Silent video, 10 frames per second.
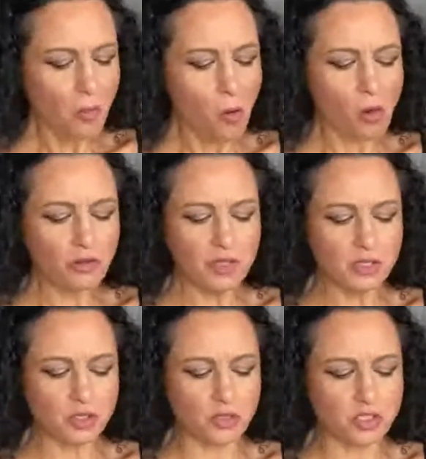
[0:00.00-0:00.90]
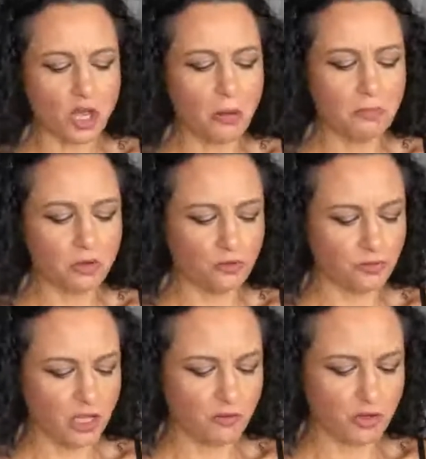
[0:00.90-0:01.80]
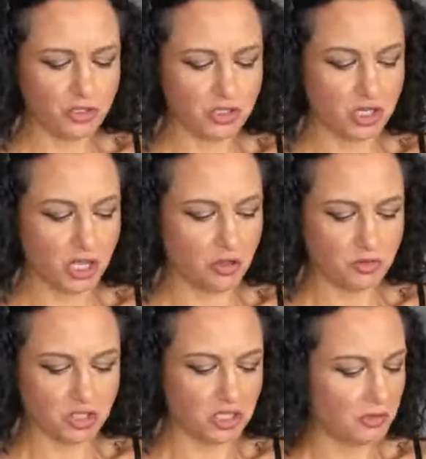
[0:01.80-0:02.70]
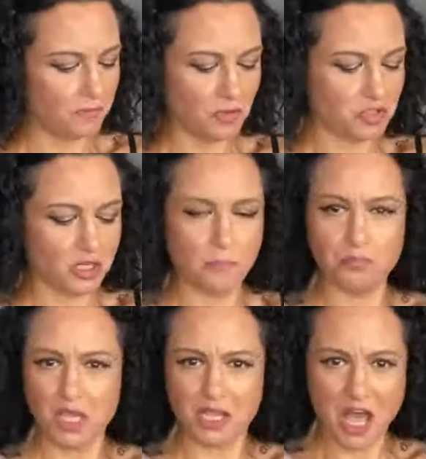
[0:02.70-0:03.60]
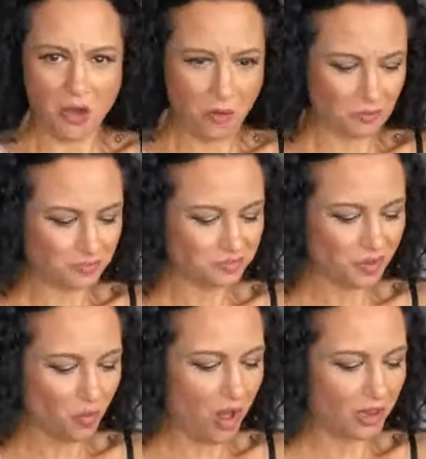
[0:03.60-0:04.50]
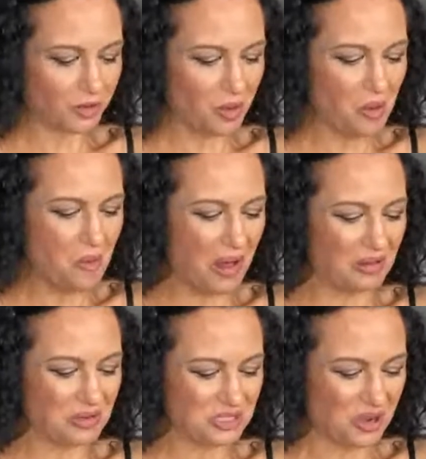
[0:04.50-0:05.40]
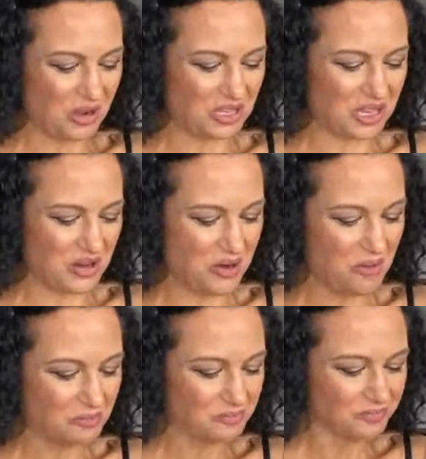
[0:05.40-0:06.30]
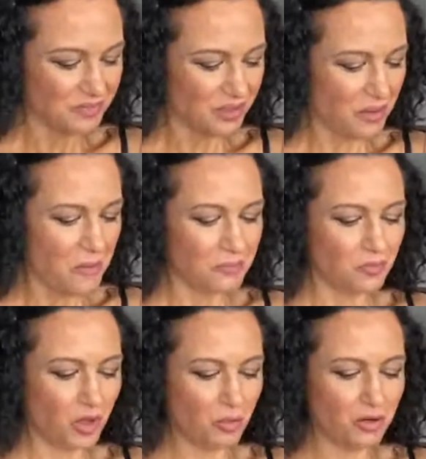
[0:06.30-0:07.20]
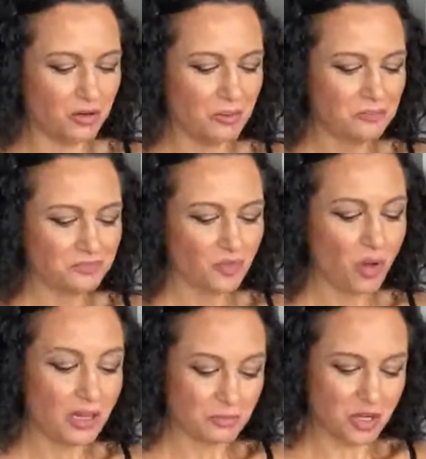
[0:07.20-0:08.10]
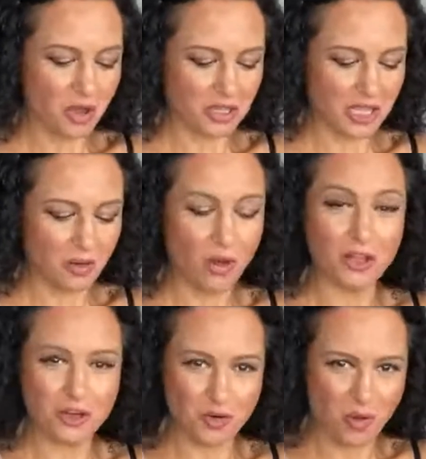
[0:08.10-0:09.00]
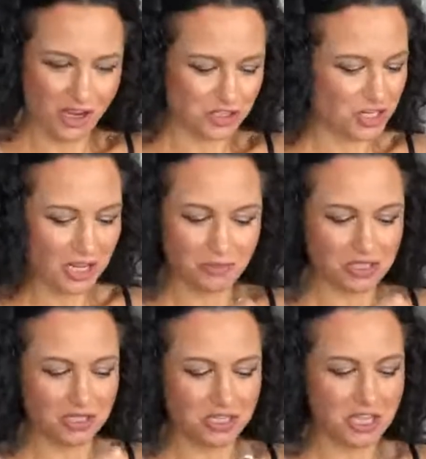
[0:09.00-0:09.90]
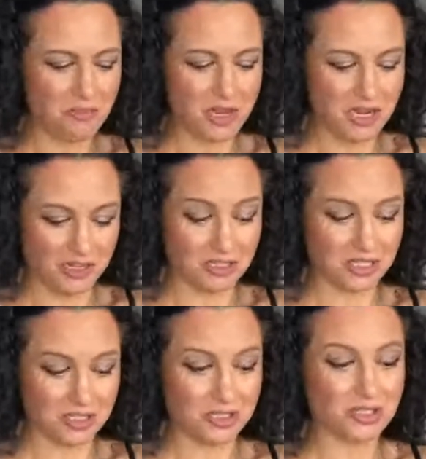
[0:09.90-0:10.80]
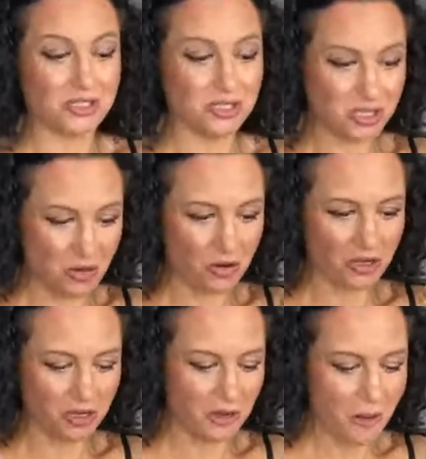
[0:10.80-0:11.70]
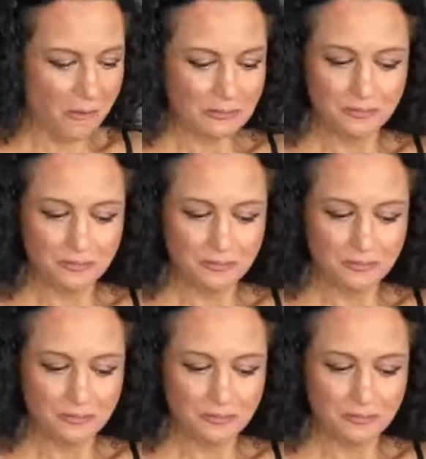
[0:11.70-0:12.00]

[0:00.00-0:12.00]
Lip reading: All of these autumnal flavors together. I'm just gonna pig out while while we're talking here. While I'm talking, while you're watching, I'm just gonna keep eating this because it's so good.